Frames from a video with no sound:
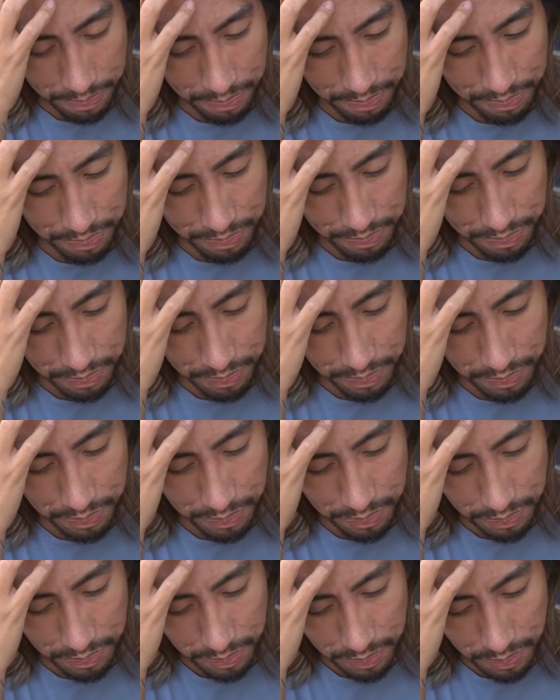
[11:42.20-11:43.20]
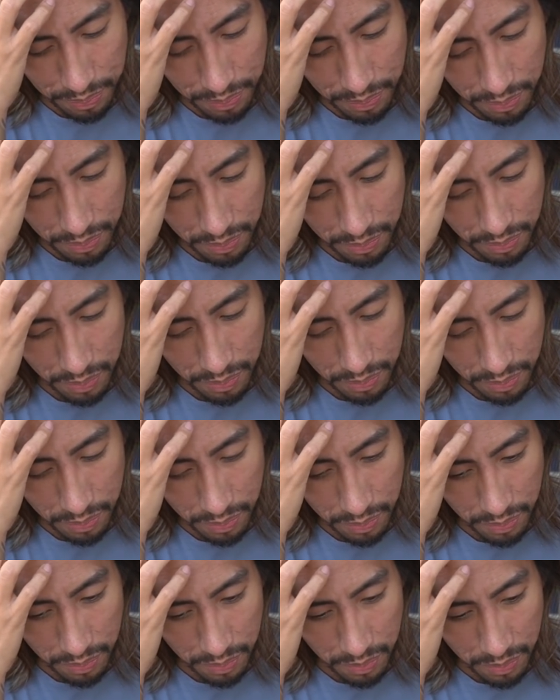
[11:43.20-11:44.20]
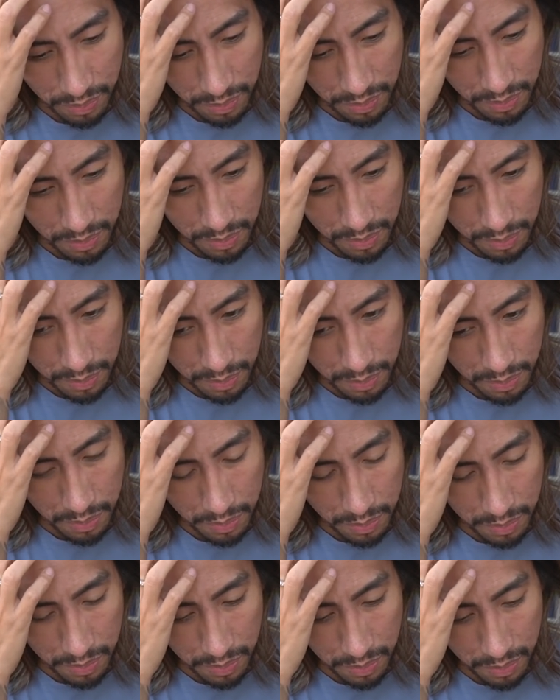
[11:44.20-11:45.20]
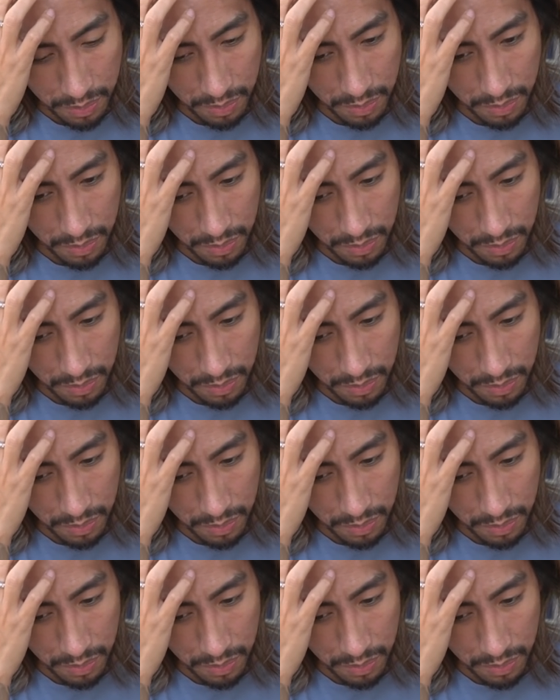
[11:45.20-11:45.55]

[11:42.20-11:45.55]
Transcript: (silence)